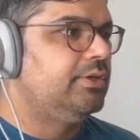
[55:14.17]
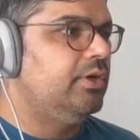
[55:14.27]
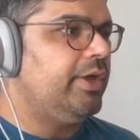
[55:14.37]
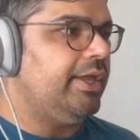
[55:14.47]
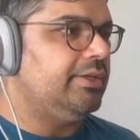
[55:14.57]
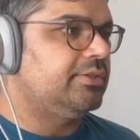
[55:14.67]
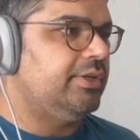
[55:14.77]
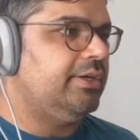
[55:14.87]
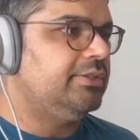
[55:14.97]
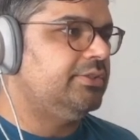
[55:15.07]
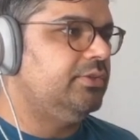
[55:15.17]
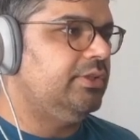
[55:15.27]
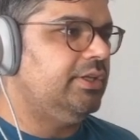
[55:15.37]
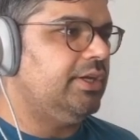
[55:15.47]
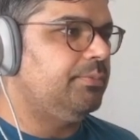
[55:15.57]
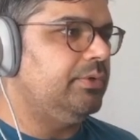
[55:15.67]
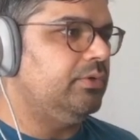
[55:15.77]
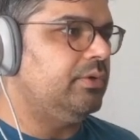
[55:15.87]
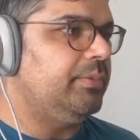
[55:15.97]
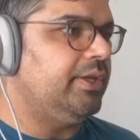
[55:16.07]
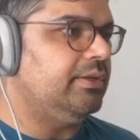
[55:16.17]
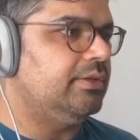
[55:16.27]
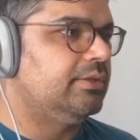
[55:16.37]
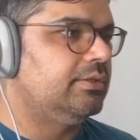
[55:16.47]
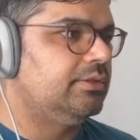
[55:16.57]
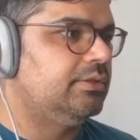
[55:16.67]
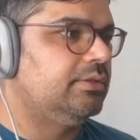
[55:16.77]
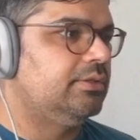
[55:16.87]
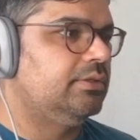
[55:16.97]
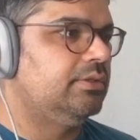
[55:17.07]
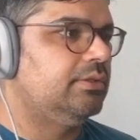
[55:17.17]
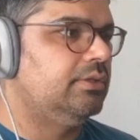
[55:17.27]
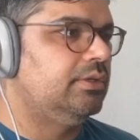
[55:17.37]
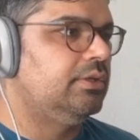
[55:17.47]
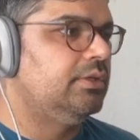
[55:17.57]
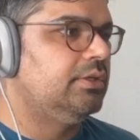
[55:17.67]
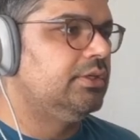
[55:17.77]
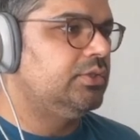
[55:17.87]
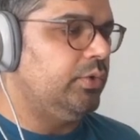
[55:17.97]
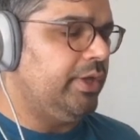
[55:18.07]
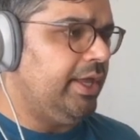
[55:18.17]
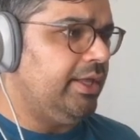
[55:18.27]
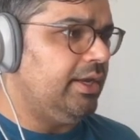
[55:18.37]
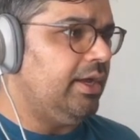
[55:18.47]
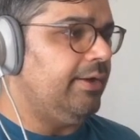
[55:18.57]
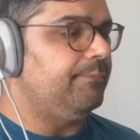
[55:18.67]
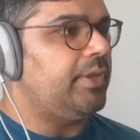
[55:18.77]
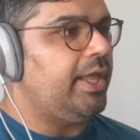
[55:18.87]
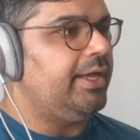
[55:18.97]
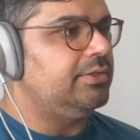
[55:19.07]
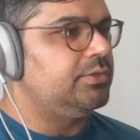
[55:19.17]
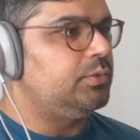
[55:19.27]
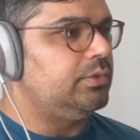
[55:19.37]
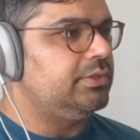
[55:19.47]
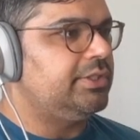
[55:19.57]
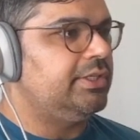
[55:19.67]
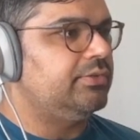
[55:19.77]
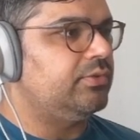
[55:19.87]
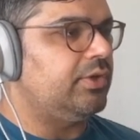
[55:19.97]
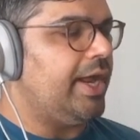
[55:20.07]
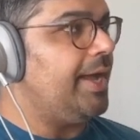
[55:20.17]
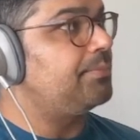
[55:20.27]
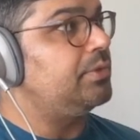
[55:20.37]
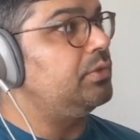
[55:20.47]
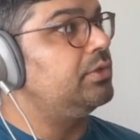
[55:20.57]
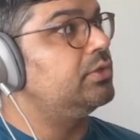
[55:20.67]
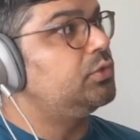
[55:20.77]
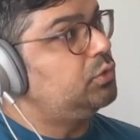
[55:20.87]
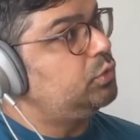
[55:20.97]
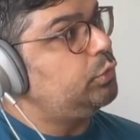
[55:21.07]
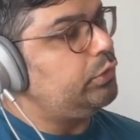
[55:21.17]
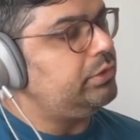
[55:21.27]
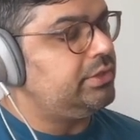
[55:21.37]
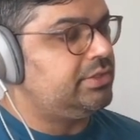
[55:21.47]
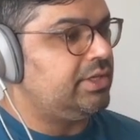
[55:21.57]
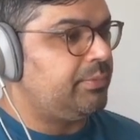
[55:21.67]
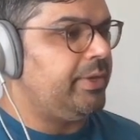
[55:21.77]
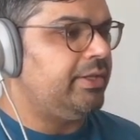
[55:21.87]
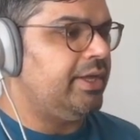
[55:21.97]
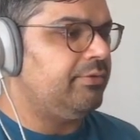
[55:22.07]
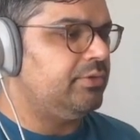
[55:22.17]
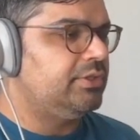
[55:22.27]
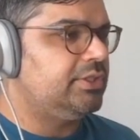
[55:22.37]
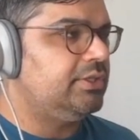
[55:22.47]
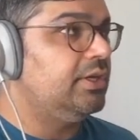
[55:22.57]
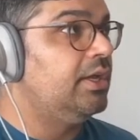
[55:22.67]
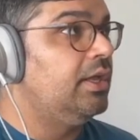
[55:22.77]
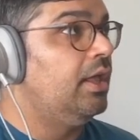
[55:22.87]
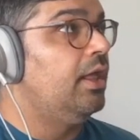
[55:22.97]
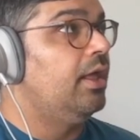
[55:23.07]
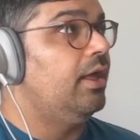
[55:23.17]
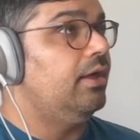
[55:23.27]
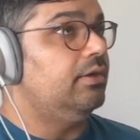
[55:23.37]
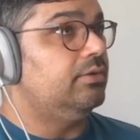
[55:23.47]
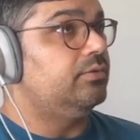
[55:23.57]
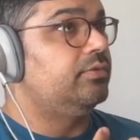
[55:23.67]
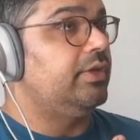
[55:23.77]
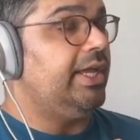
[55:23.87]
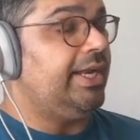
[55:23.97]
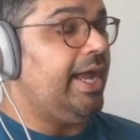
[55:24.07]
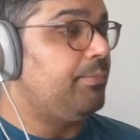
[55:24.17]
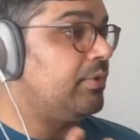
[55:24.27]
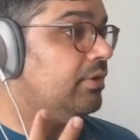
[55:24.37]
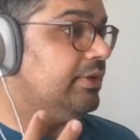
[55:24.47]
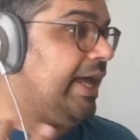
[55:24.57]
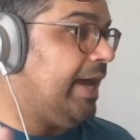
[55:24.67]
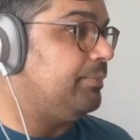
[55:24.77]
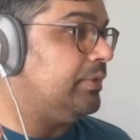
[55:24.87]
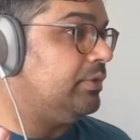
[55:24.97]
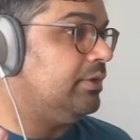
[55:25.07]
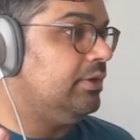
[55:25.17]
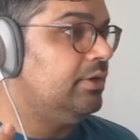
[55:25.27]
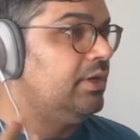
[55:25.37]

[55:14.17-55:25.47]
Okay, so now let's do the upload command. So again, AL tool stands for App Loader Tool. It's the command line version of an app called App Loader,